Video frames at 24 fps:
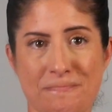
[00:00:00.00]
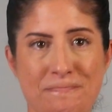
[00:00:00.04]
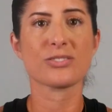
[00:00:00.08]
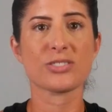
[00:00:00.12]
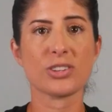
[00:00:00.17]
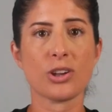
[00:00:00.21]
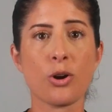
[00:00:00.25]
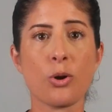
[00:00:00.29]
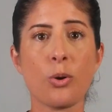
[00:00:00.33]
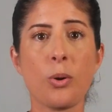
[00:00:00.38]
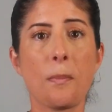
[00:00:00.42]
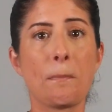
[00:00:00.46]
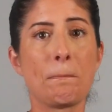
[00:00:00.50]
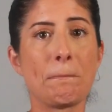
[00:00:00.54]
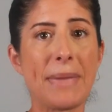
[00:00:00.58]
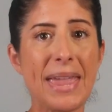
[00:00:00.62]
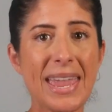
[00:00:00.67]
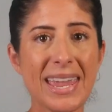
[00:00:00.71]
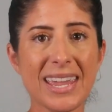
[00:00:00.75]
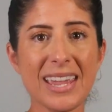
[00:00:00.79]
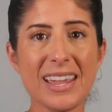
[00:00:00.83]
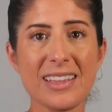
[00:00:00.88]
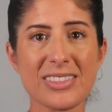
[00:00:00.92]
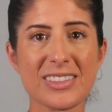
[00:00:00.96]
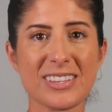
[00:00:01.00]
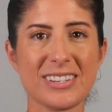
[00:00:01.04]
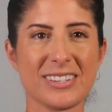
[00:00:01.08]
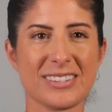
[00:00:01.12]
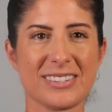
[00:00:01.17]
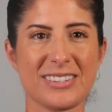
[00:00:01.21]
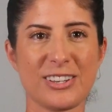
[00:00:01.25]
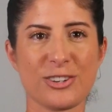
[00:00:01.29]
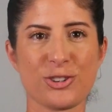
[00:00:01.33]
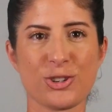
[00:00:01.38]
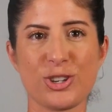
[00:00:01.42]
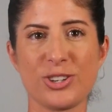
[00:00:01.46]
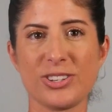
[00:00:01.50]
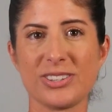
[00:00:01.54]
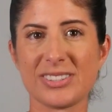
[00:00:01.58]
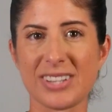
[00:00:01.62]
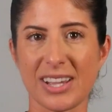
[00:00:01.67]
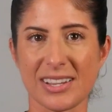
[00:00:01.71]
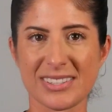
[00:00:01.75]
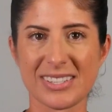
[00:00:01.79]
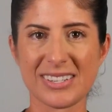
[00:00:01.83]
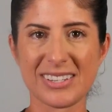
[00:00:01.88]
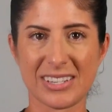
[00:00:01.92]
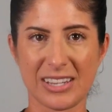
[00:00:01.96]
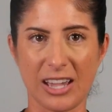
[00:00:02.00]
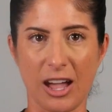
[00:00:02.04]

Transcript: So making the decision doesn't